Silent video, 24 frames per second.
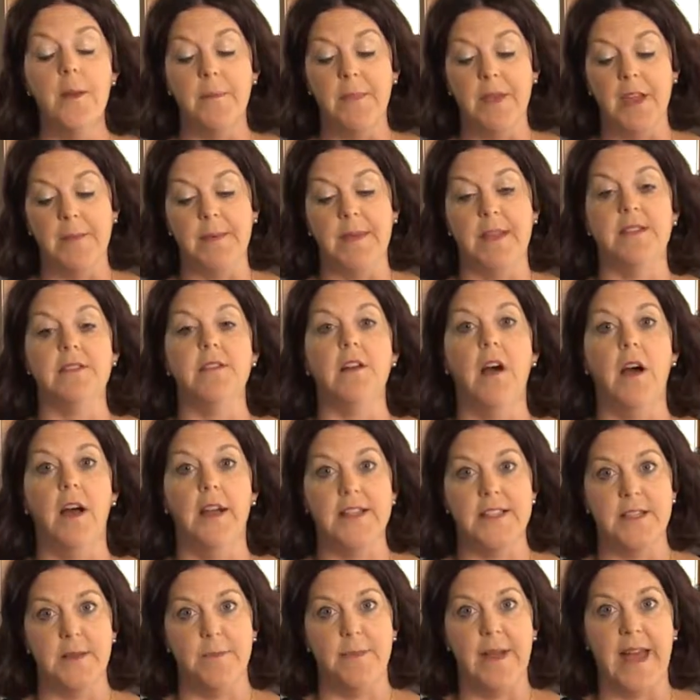maybe
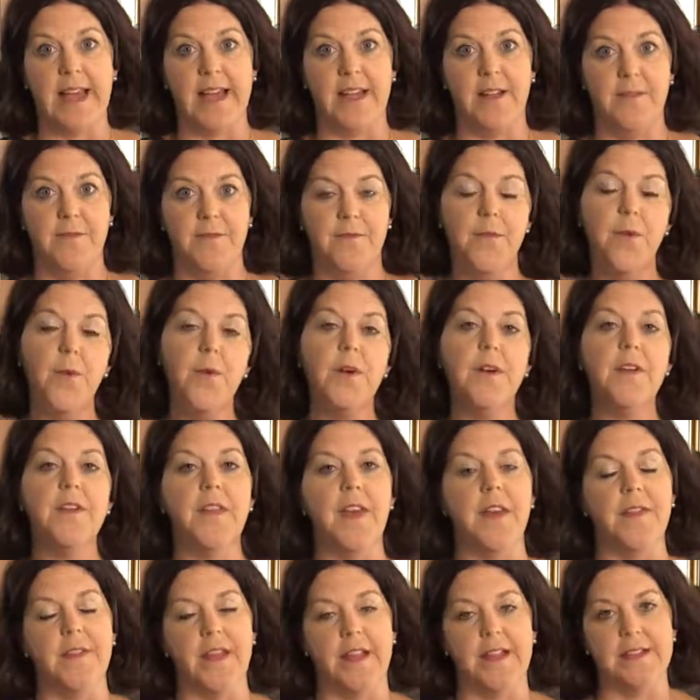toss it back and forth
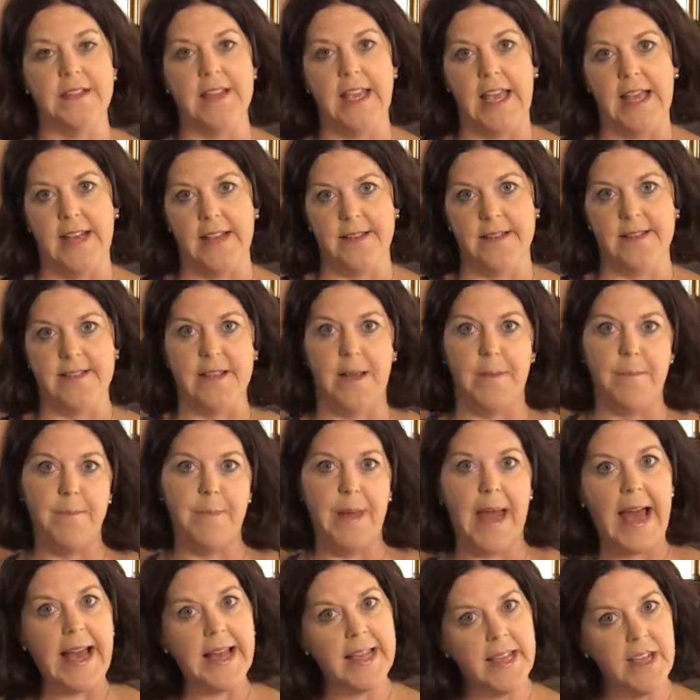and then take a step
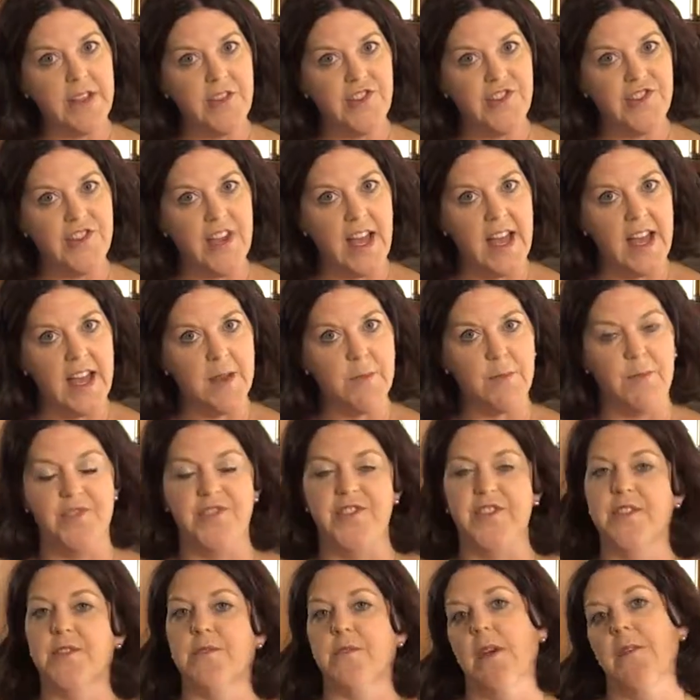back each time,
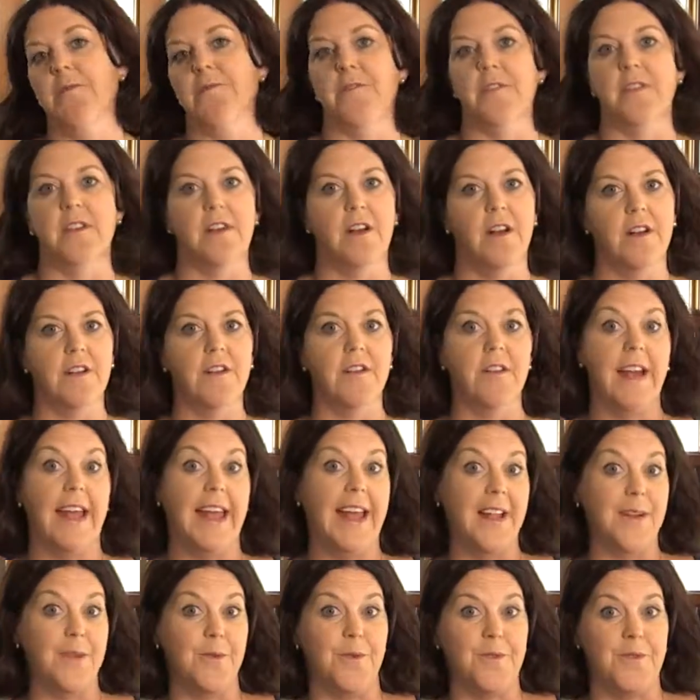which is great for younger
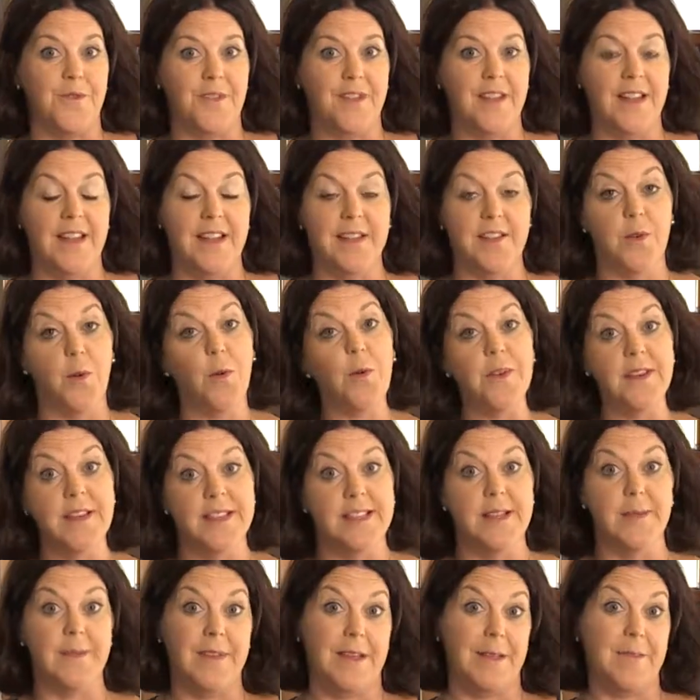and older kids, or
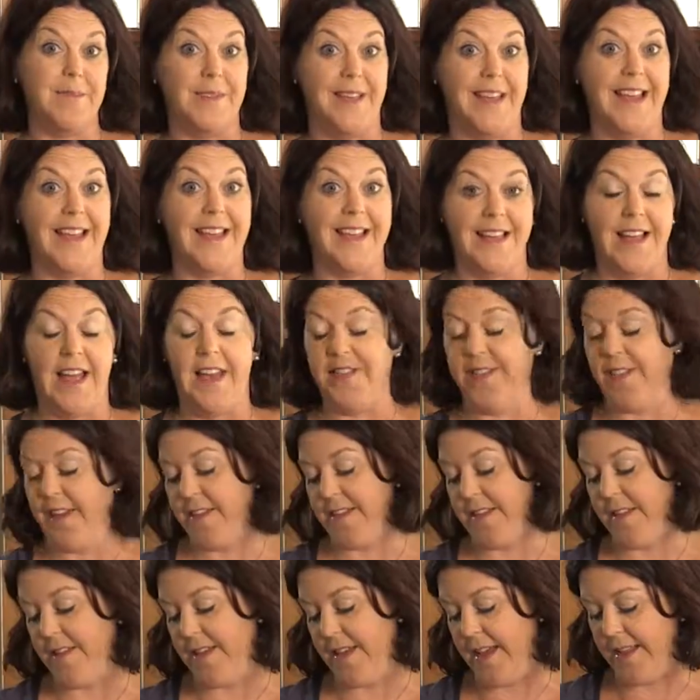sibling play. I
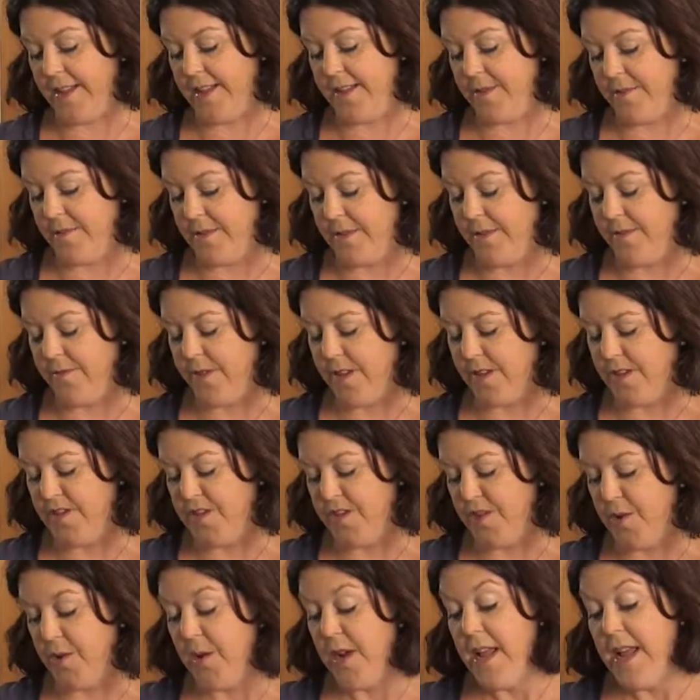think that that's really fun
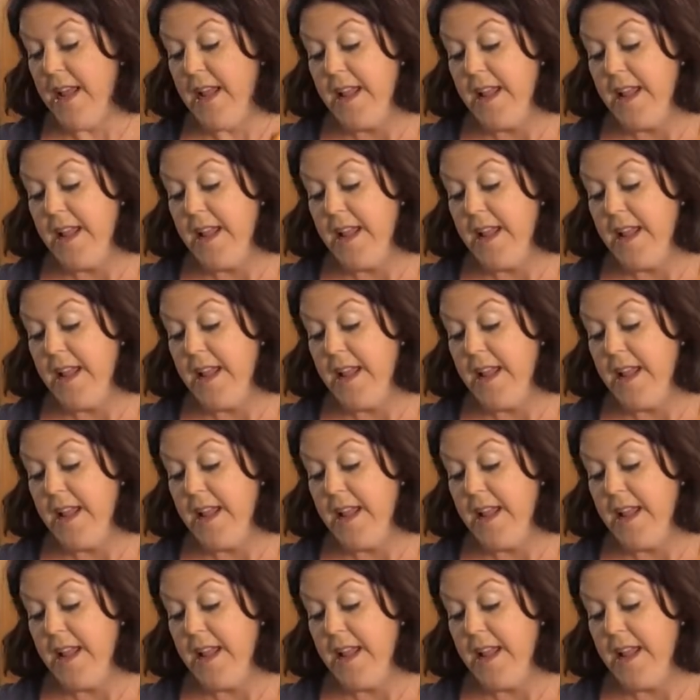too.